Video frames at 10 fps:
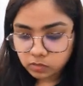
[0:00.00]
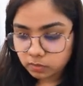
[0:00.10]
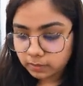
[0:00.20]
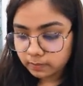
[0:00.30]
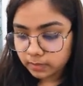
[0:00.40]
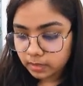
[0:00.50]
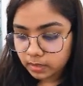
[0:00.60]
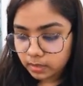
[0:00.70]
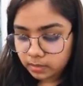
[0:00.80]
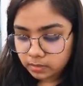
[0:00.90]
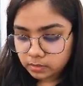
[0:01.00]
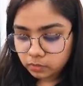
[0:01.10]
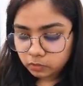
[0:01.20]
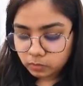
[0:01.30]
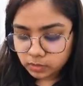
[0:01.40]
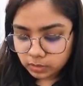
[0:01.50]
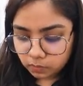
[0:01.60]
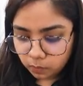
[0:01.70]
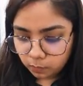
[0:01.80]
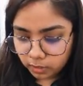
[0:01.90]
sorry, this is going to be
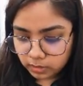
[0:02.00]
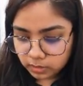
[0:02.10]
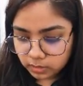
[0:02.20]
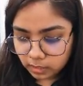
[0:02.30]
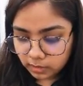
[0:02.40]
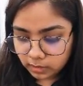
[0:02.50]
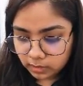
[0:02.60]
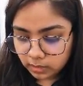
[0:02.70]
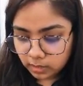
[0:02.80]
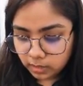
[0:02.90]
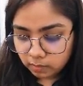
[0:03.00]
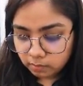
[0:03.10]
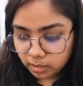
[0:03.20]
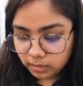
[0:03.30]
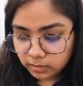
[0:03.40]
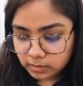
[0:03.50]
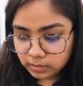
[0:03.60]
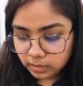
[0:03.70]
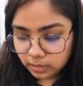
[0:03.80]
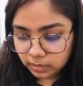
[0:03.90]
0.9 minus
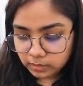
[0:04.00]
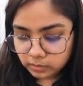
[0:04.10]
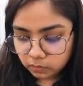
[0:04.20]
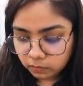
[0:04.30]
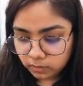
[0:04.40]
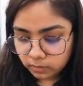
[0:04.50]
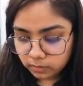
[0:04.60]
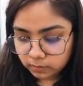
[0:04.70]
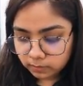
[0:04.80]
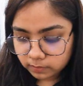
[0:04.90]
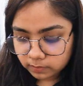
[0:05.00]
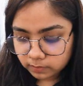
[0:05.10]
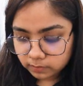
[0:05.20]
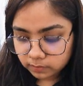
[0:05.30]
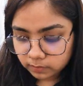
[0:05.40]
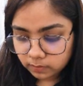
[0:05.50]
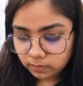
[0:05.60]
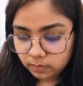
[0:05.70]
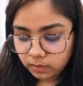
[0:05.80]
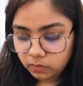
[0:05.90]
x over here.
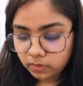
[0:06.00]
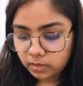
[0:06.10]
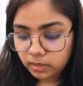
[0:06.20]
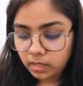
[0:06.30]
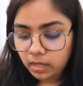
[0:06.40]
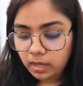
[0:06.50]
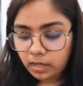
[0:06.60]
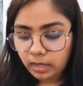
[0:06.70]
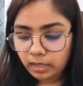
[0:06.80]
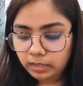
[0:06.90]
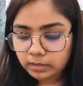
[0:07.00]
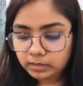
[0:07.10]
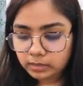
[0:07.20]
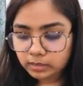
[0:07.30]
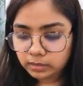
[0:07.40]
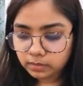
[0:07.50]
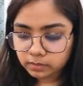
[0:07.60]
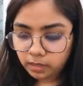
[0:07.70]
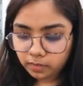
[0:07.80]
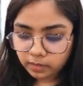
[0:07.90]
Okay, and
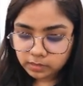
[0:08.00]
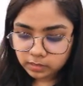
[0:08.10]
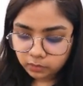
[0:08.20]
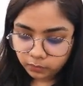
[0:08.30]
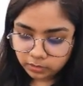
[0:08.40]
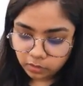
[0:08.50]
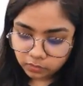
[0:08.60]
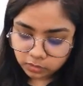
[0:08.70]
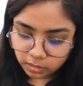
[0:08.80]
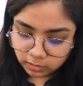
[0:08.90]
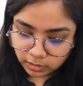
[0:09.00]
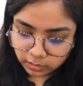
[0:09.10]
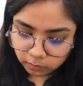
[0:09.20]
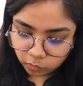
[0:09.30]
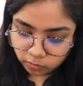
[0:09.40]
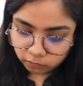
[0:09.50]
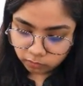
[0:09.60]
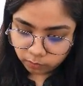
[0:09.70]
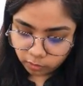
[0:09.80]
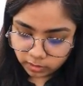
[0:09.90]
yeah, that's it. We'll now start taking moment
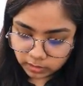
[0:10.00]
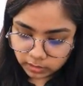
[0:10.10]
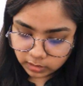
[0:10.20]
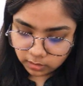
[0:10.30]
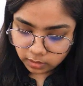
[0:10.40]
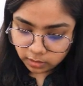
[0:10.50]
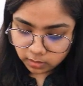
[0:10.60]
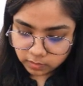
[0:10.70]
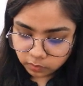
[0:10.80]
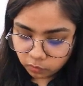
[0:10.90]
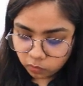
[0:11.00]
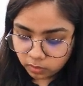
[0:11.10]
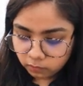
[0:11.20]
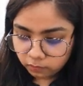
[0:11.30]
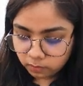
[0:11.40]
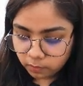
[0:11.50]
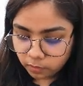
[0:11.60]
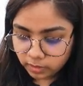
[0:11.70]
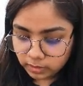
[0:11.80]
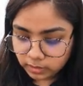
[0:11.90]
from point D. So moment from
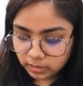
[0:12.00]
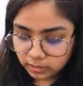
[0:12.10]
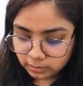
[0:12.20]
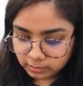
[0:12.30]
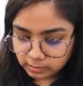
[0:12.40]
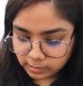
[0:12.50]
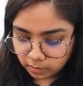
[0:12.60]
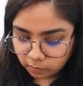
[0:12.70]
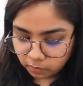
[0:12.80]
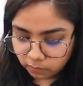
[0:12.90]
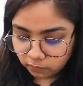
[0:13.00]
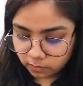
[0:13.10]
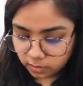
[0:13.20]
point D is sum of